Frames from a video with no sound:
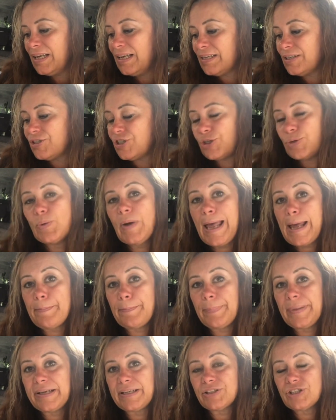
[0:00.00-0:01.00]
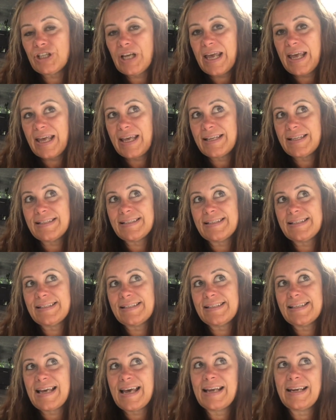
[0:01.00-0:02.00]
two camping
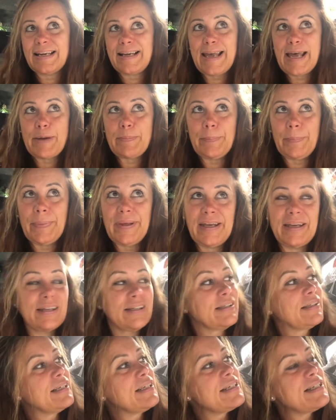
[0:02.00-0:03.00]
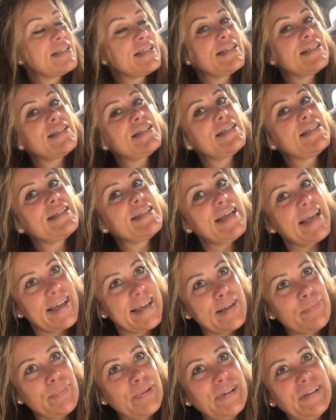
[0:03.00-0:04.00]
chairs and a camping
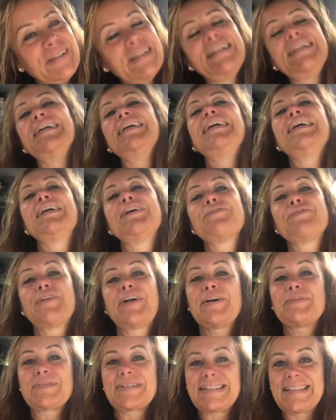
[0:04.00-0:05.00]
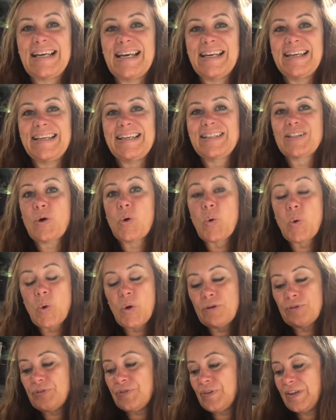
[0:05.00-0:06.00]
table for outside
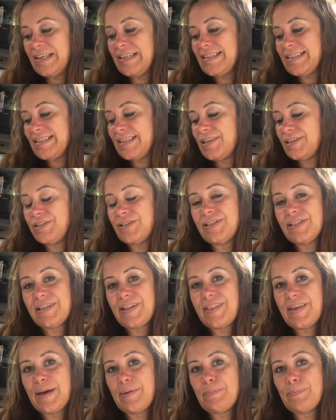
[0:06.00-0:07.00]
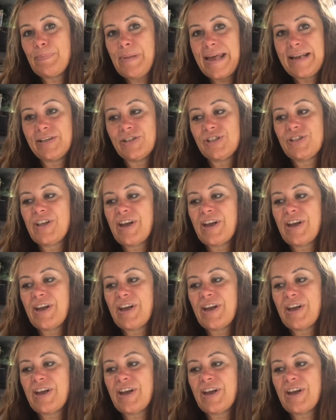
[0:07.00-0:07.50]
all fit under that bench.